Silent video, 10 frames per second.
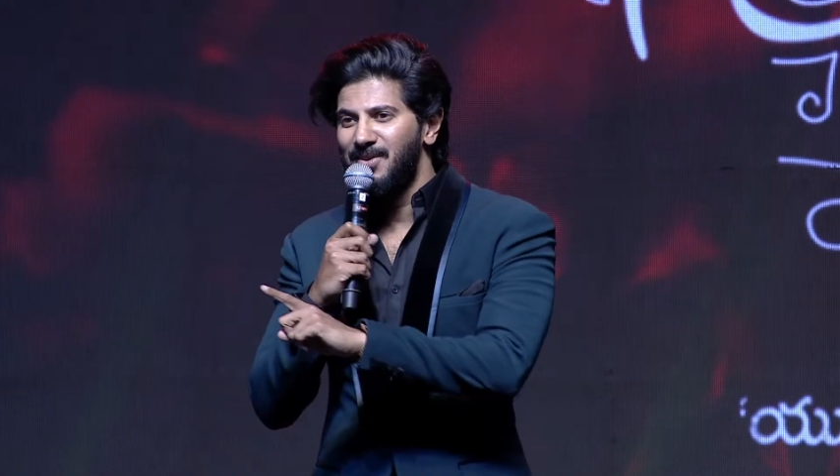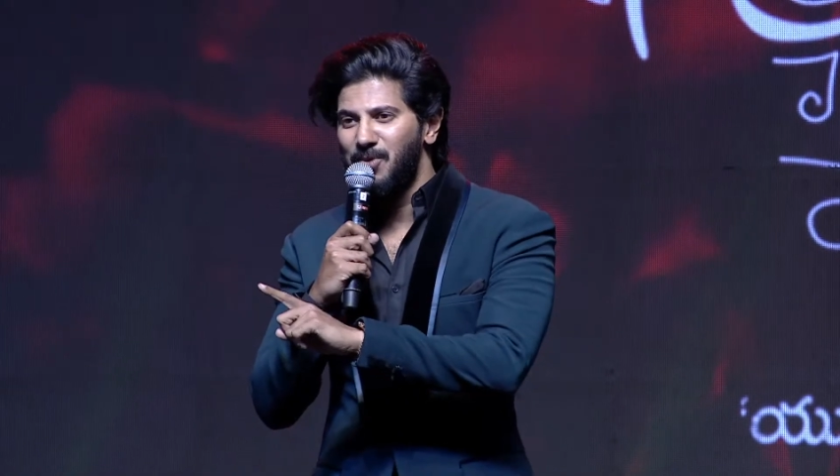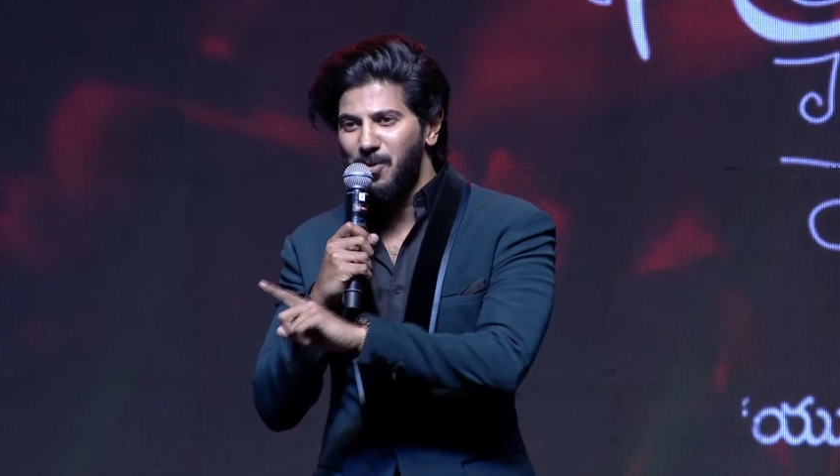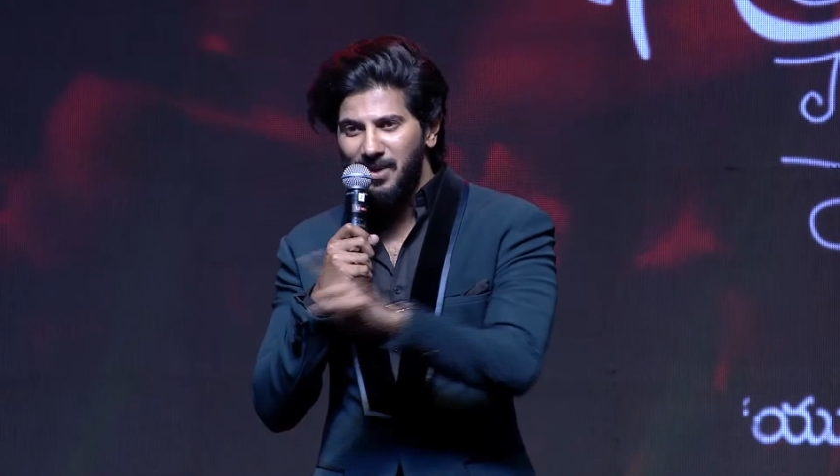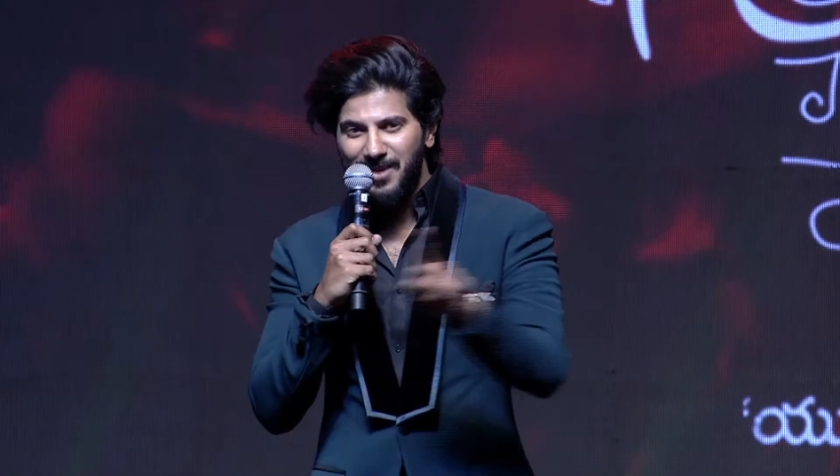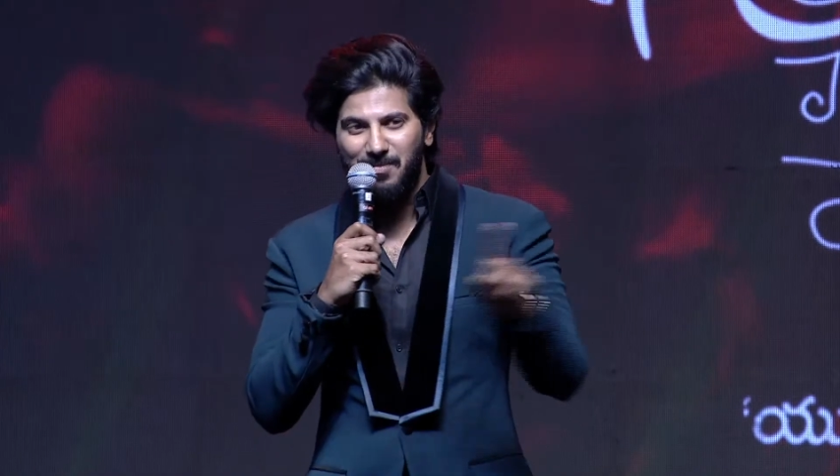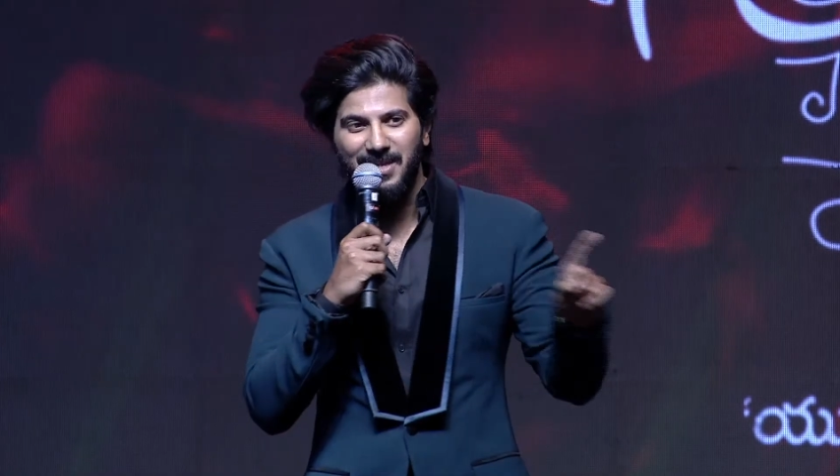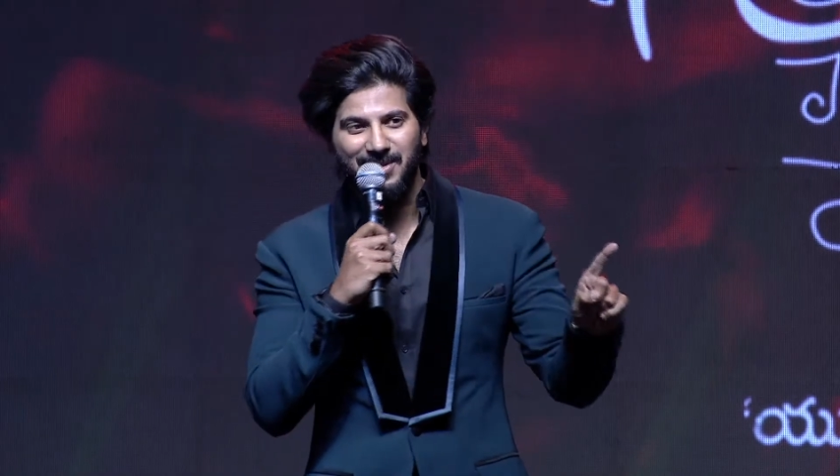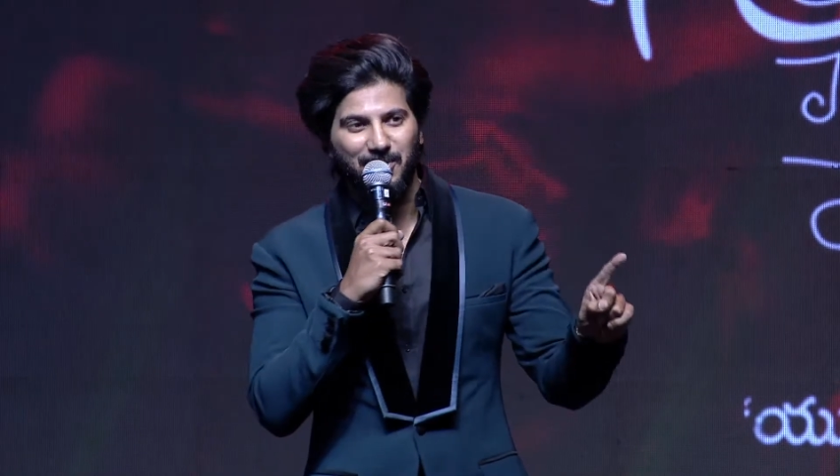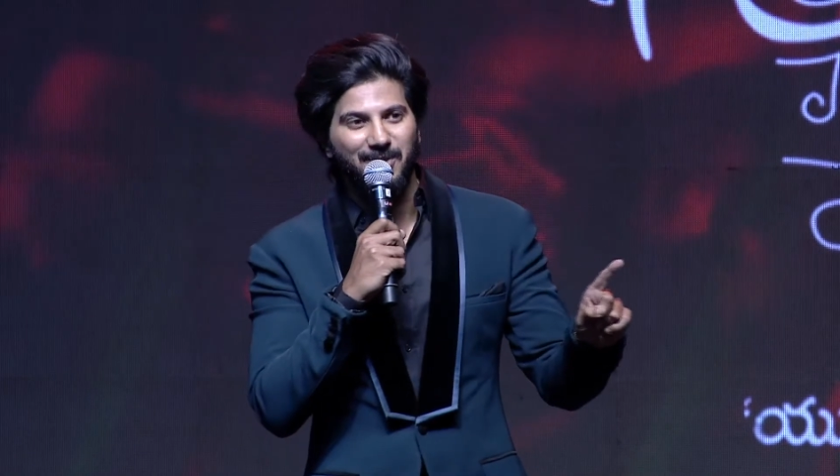nobody,
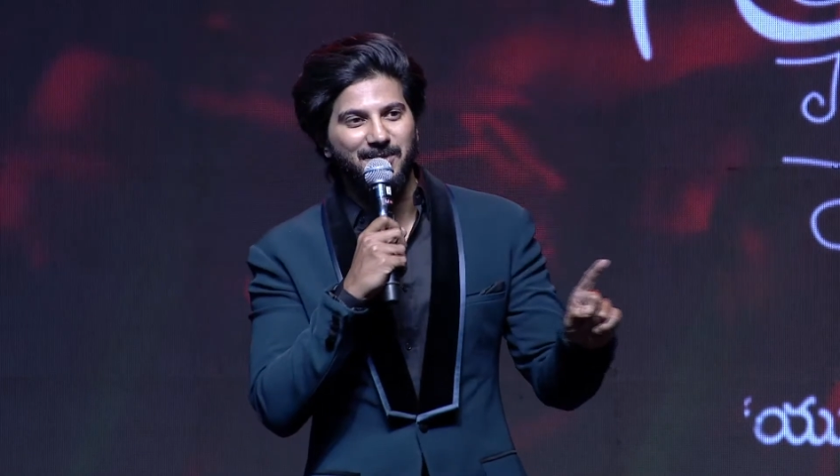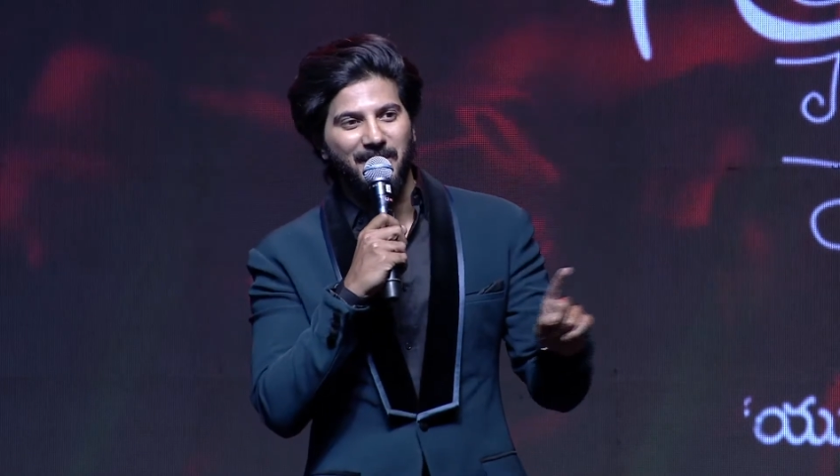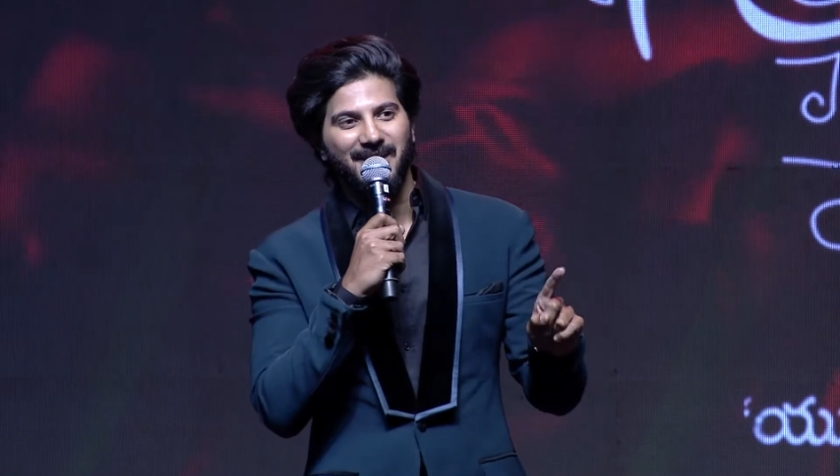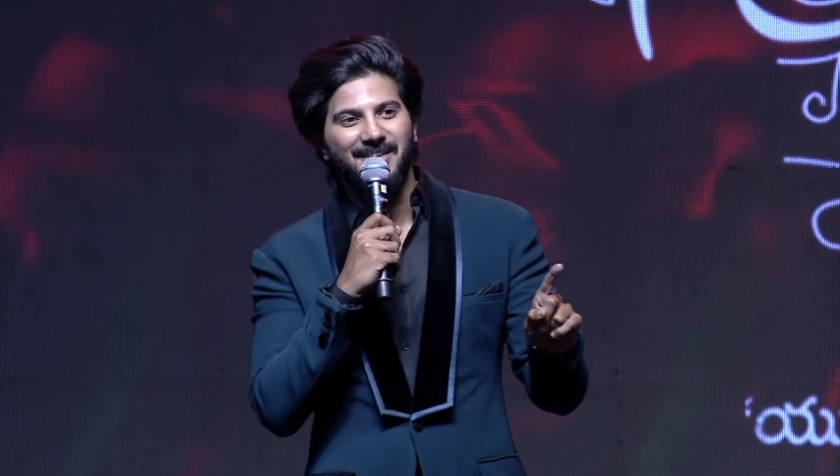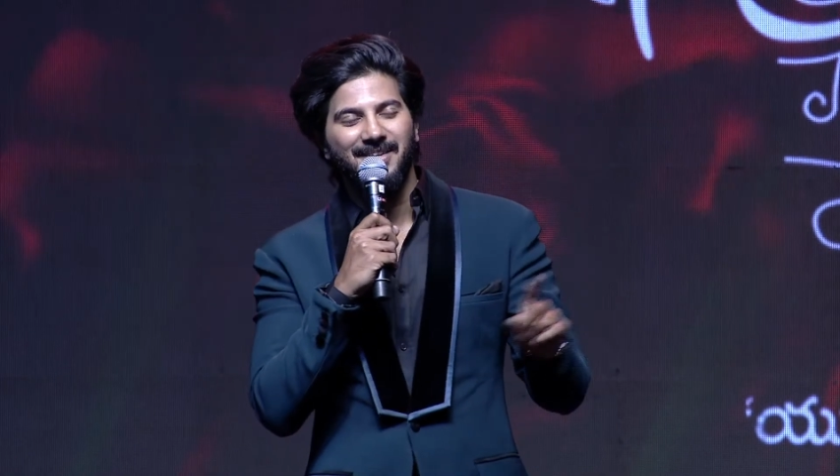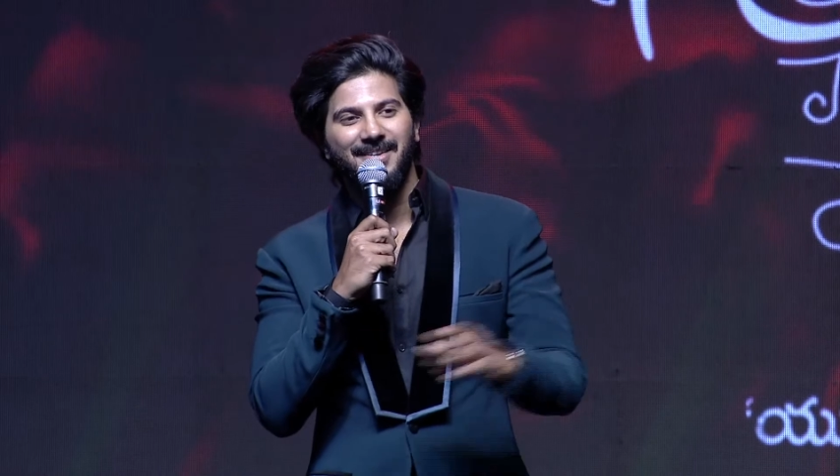please don't spread